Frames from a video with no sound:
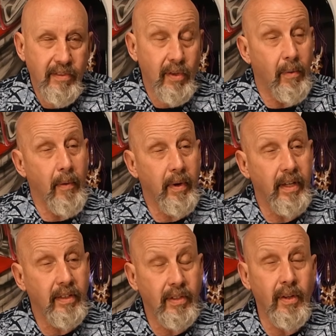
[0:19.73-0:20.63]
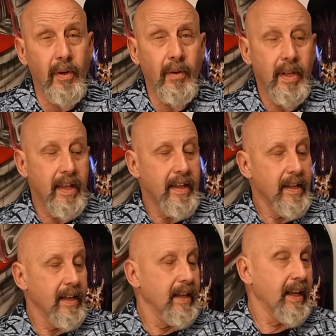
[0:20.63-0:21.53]
So what we're going to do
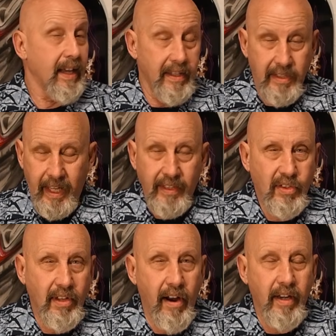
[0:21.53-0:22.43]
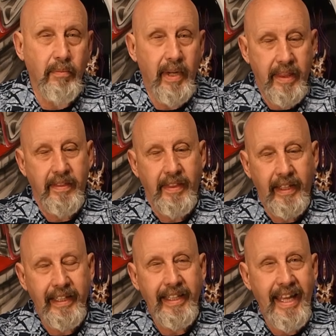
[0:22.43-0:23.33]
is get started with the
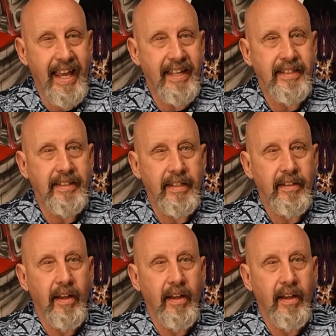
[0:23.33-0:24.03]
list